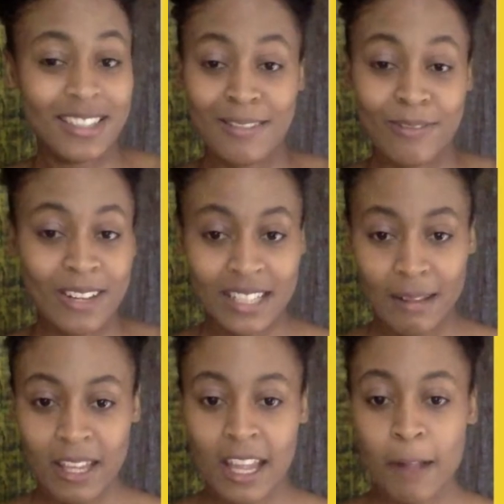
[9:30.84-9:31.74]
it's the first
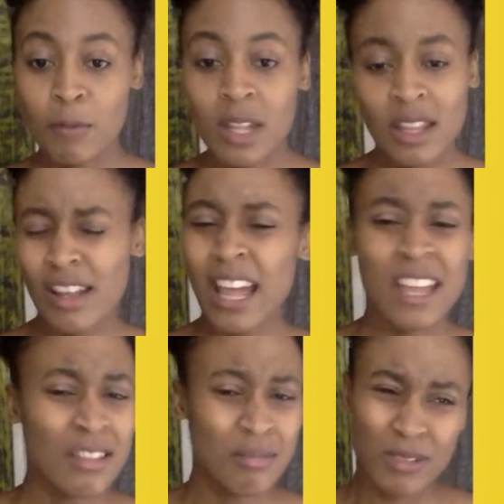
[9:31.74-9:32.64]
name that came. They're
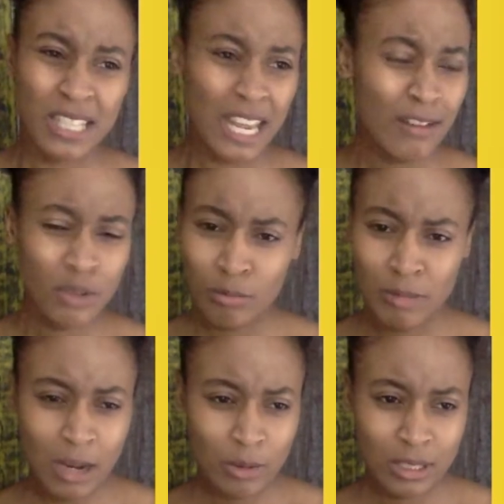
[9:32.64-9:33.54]
like, Dave told
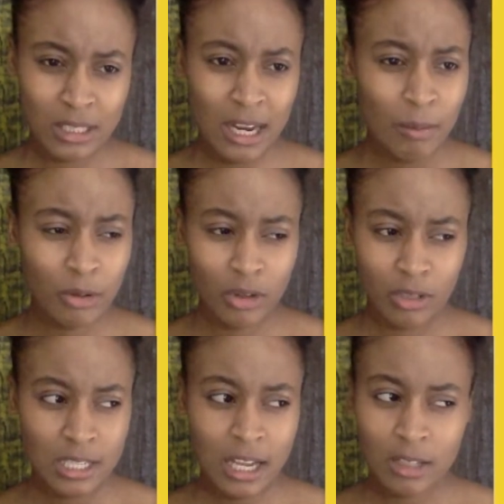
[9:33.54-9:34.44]
me I was dumb when
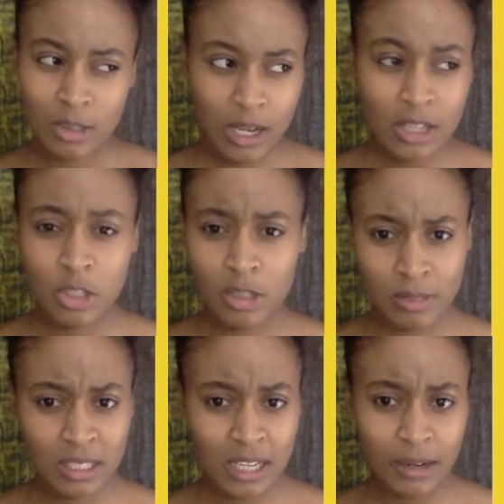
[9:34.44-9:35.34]
I was young, so I should
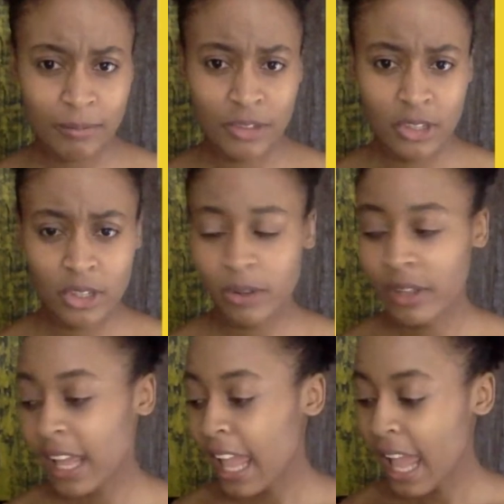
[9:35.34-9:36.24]
be dumb, you
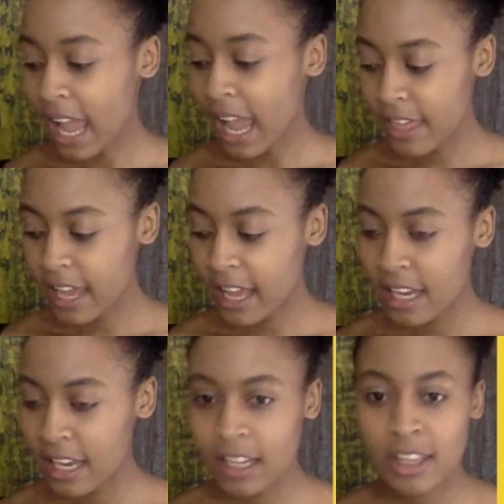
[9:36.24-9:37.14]
know? and
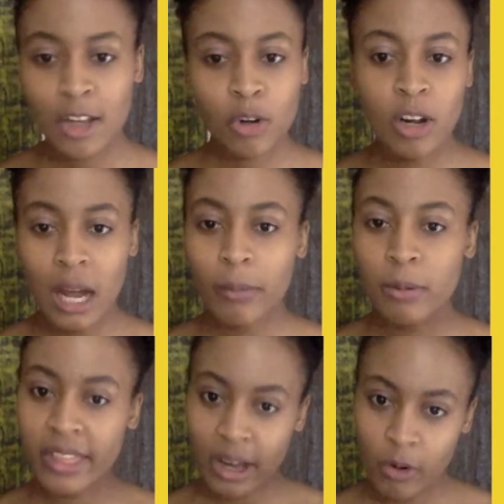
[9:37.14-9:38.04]
then they grow up
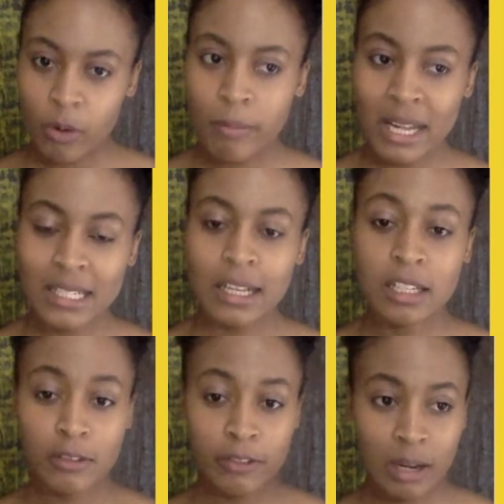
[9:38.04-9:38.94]
with the whole
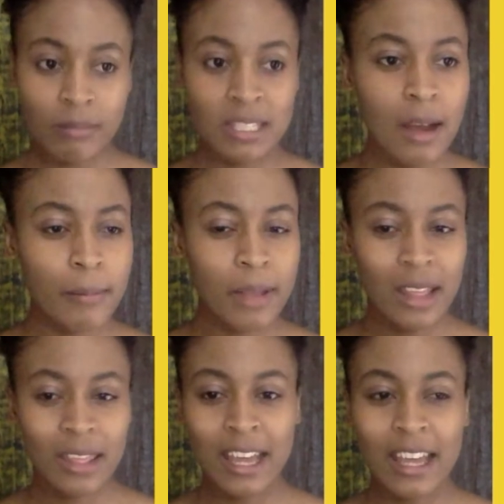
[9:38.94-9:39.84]
mentality of I'm dumb,
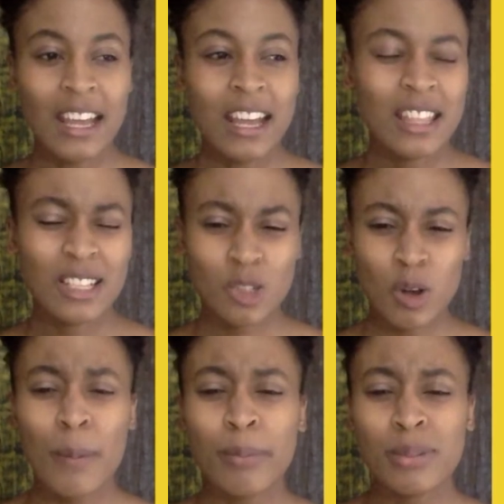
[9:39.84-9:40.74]
and then they
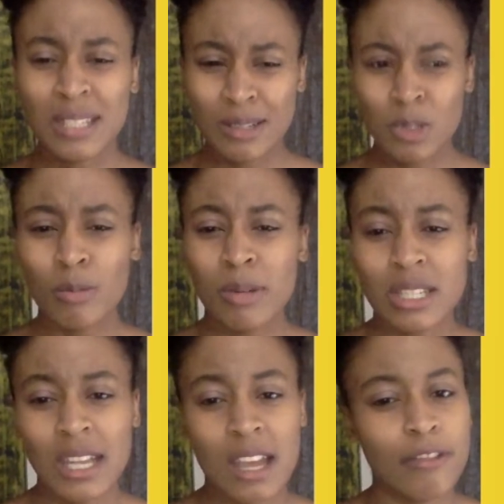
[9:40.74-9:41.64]
stop putting too
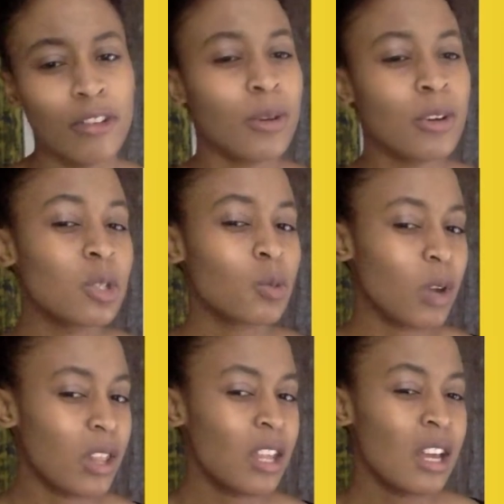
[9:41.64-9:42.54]
much effort because
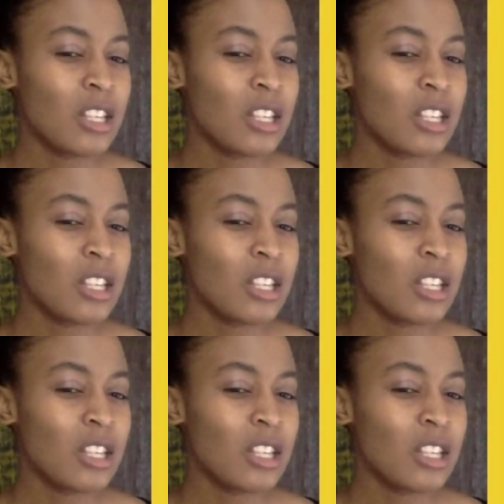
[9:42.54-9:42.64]
when